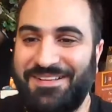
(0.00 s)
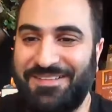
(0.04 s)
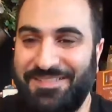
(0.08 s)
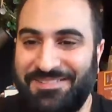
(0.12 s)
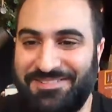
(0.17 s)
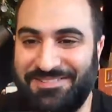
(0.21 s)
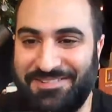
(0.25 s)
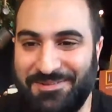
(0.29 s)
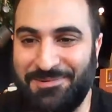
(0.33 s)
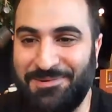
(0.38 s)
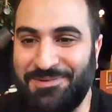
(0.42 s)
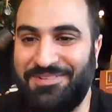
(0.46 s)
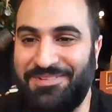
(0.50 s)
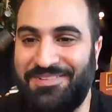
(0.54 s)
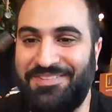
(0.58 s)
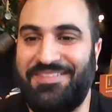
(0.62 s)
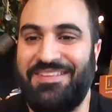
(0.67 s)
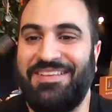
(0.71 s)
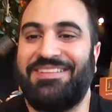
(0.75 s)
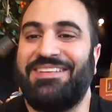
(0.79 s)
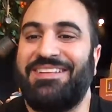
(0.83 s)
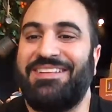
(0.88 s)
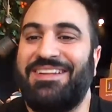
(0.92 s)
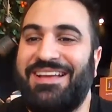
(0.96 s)
So we'll
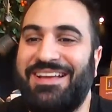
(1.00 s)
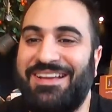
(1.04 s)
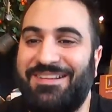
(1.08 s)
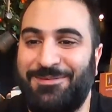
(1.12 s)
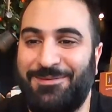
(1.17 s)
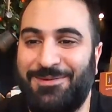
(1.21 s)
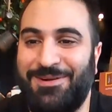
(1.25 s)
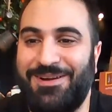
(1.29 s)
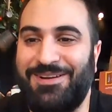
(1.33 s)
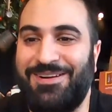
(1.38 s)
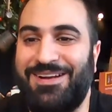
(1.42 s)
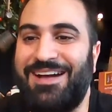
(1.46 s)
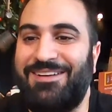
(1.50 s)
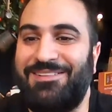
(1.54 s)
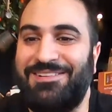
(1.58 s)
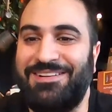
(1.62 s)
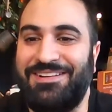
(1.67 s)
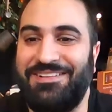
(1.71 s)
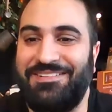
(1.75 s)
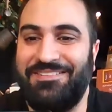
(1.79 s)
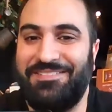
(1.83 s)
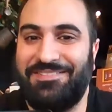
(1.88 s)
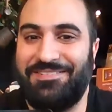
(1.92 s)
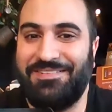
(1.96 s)
stick to that right how it
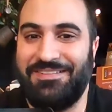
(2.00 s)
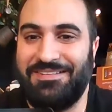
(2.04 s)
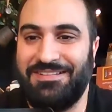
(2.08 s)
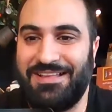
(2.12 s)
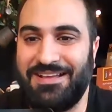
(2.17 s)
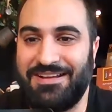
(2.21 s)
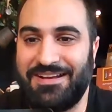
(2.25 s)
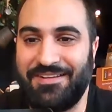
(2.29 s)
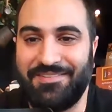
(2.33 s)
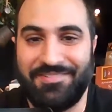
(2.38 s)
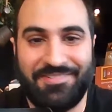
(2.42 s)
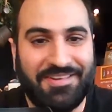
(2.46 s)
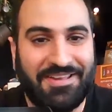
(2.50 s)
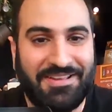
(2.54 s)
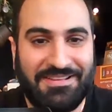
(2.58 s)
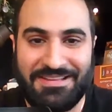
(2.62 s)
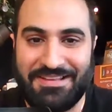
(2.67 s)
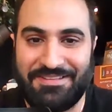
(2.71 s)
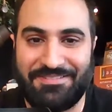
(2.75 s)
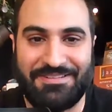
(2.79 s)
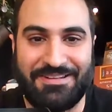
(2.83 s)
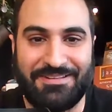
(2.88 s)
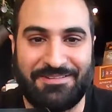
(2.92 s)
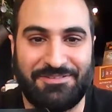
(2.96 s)
is. Like I said,
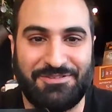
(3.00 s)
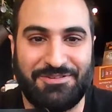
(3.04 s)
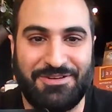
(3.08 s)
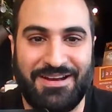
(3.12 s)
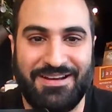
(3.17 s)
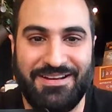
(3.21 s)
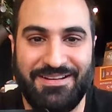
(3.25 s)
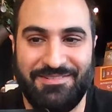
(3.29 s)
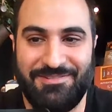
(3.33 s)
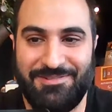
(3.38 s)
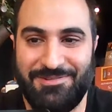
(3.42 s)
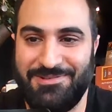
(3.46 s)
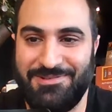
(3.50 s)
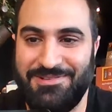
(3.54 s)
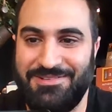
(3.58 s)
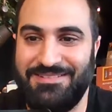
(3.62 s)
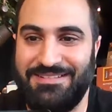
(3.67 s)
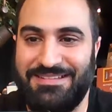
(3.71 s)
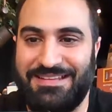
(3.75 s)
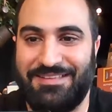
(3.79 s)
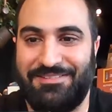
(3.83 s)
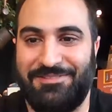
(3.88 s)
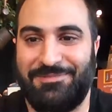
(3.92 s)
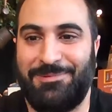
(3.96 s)
let's get straight into
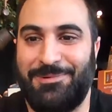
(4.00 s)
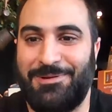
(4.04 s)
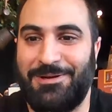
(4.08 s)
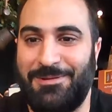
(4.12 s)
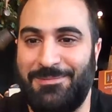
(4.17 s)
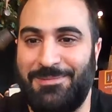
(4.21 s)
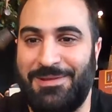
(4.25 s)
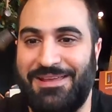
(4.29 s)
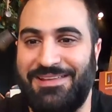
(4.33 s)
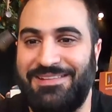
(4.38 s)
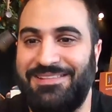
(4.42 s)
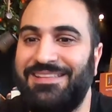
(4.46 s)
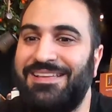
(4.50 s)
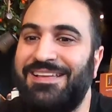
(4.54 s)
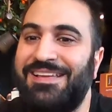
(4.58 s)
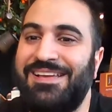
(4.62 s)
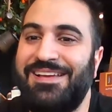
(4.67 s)
it. That's what I mean.